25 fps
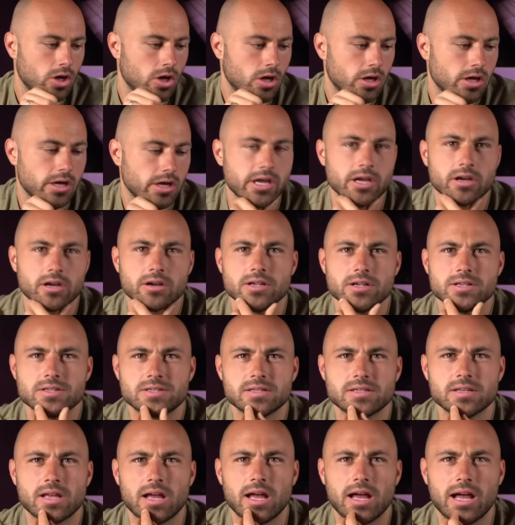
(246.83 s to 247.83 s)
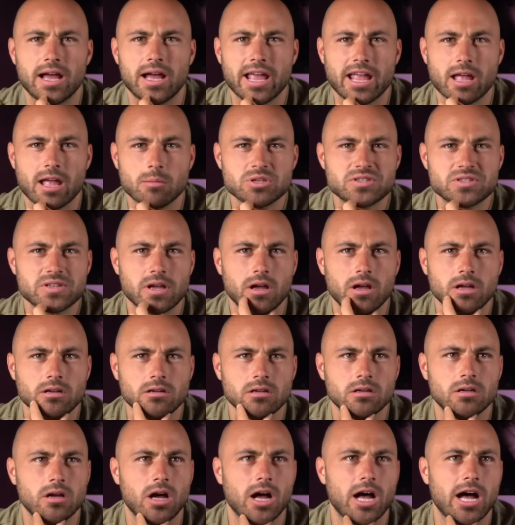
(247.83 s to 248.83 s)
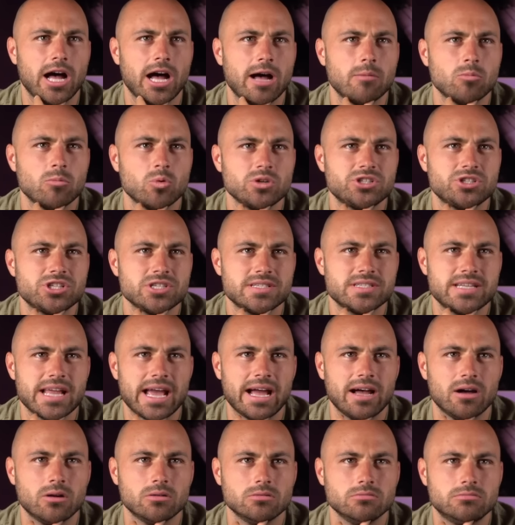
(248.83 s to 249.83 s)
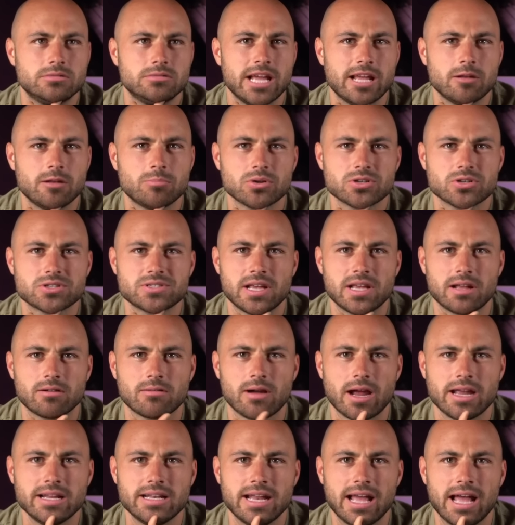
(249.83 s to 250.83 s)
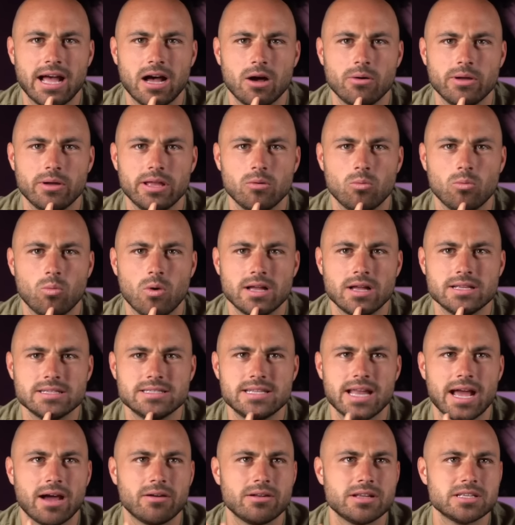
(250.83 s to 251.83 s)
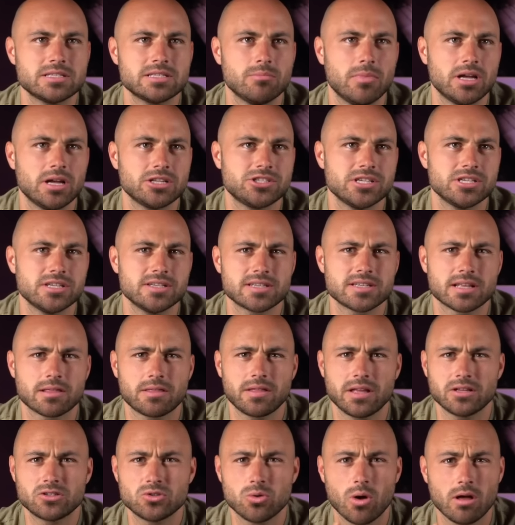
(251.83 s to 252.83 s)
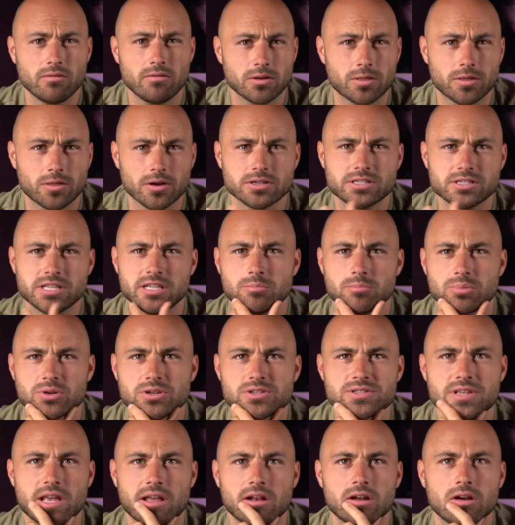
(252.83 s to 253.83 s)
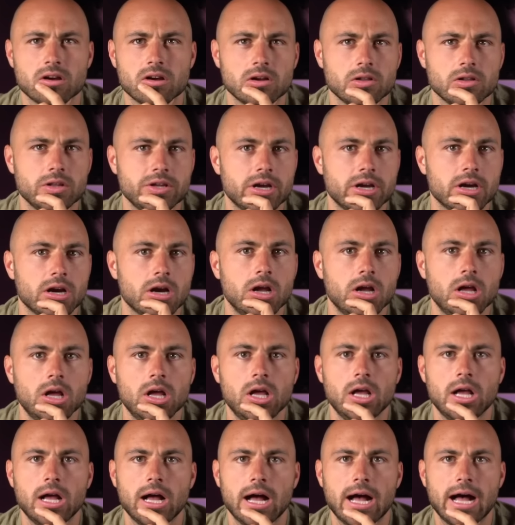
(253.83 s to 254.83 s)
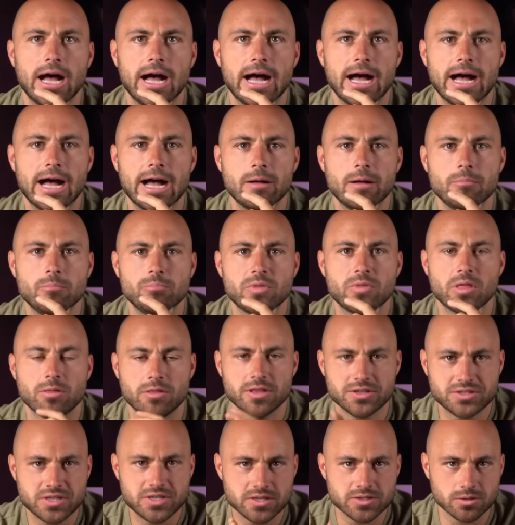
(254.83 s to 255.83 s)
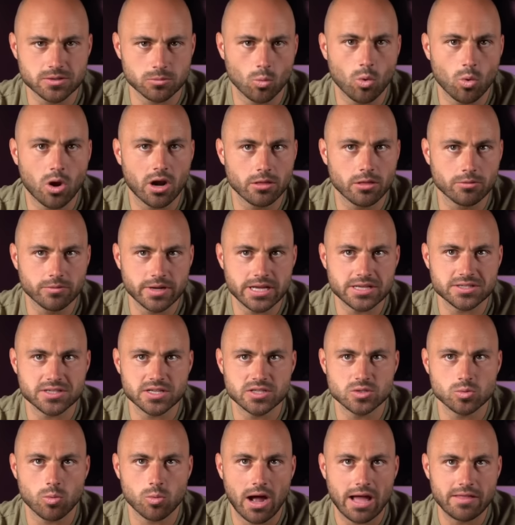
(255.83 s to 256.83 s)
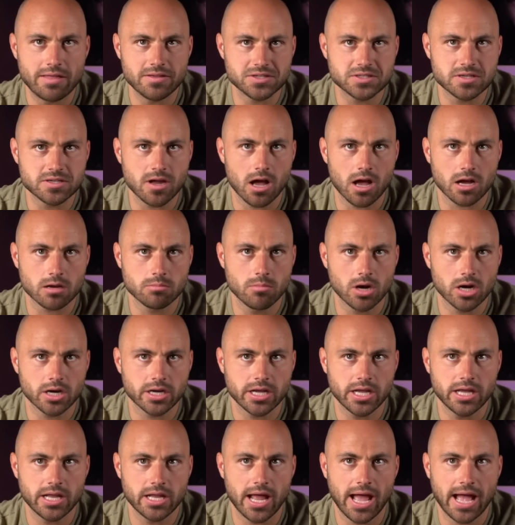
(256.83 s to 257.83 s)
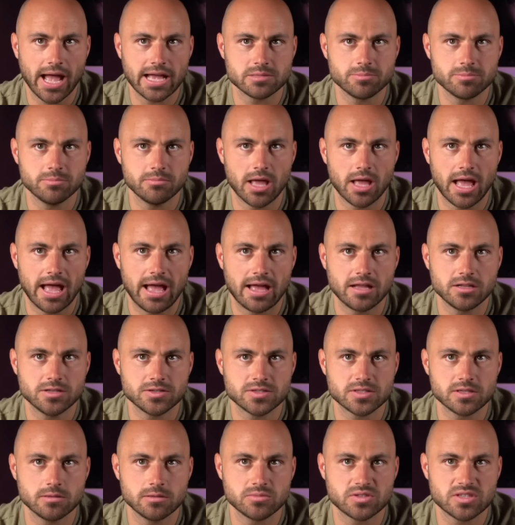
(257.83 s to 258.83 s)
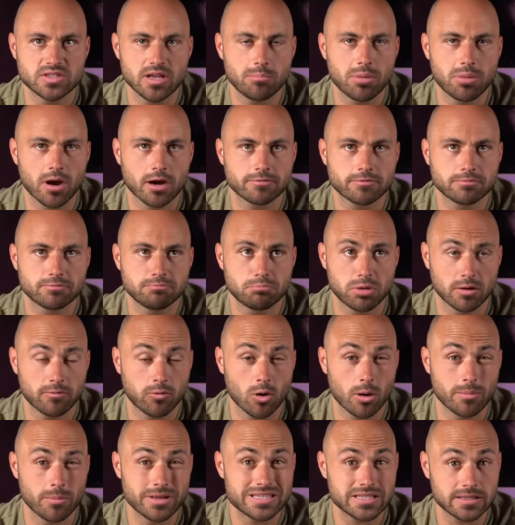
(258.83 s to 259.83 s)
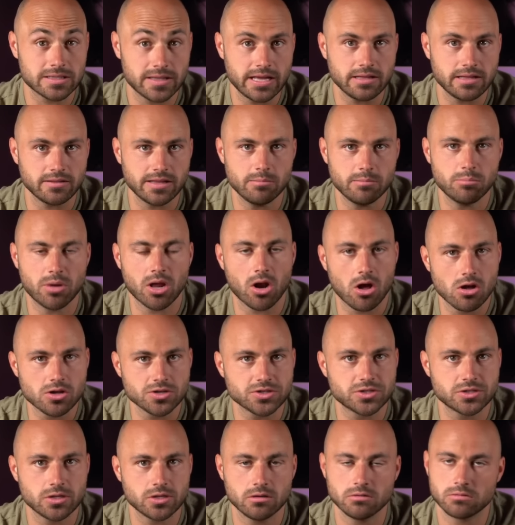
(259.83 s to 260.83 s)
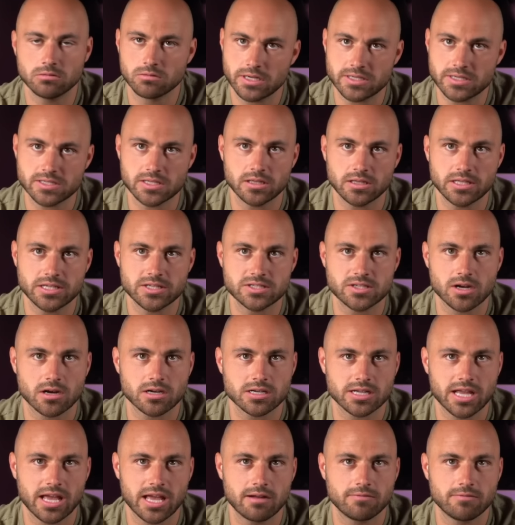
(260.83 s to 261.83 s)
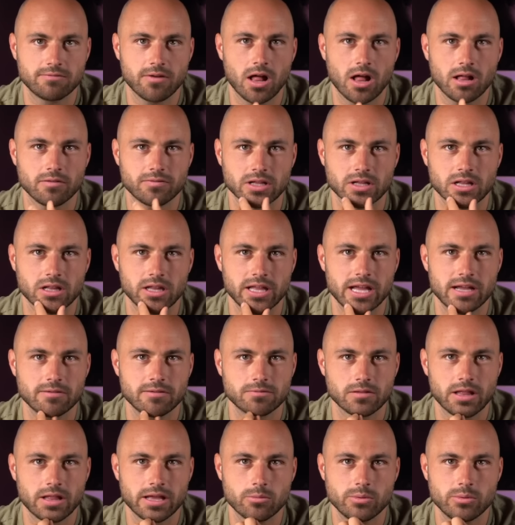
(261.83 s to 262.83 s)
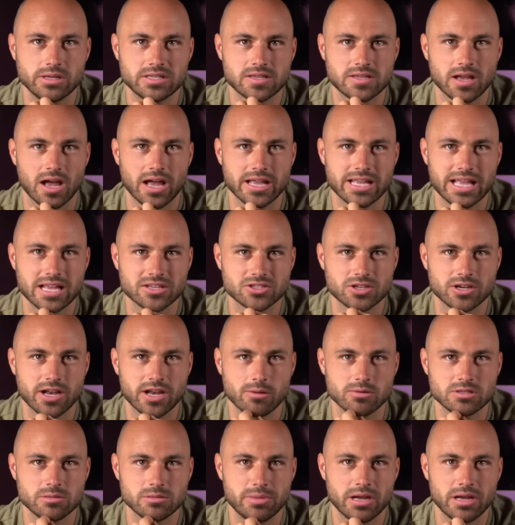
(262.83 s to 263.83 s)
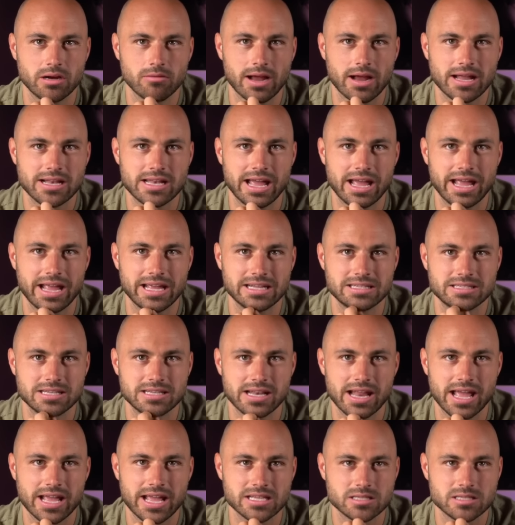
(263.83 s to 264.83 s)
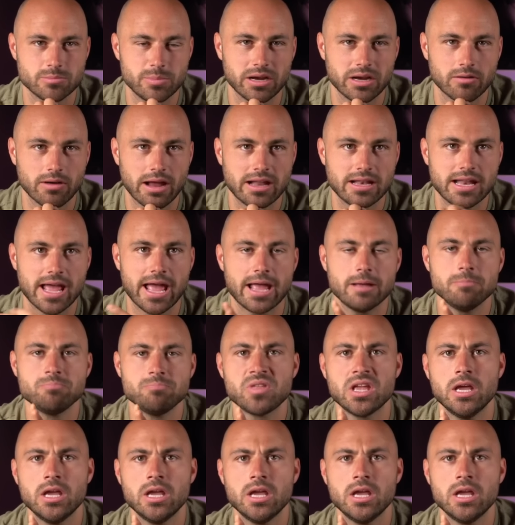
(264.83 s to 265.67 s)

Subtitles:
Here is Amazon, which is down 10% right now. It was down as much as I think 12 or 13% earlier. This is one of the reasons why the stock market has had some subpar performance lately, but also recently started to kind of fall off a cliff. Like we saw yesterday was a big red day. Today is a big red day.